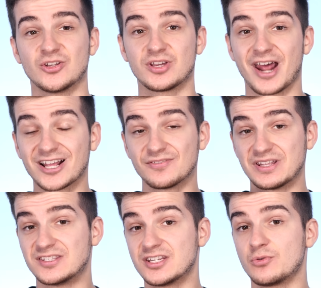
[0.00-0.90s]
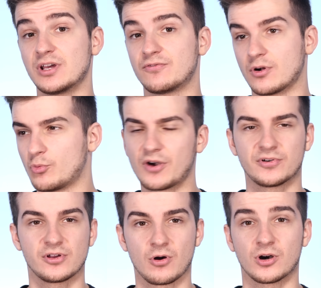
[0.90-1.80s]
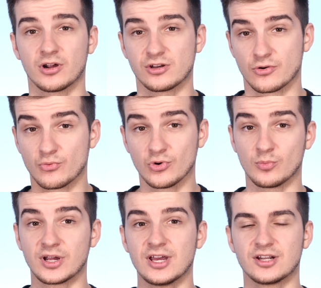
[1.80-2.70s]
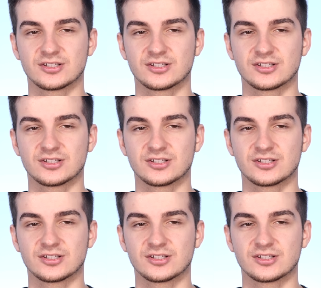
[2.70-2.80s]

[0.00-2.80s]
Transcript: So you can activate Siri from wherever you are in your room,